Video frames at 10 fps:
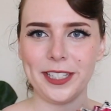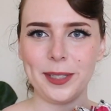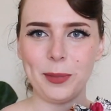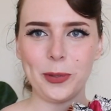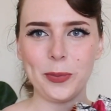
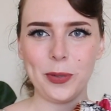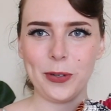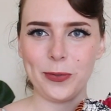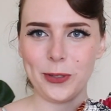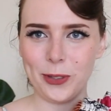this most
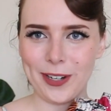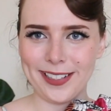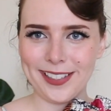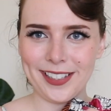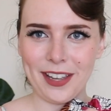beautiful
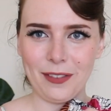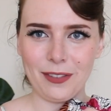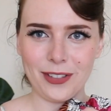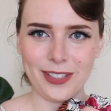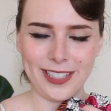dress I've
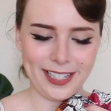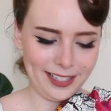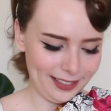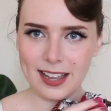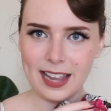ever seen.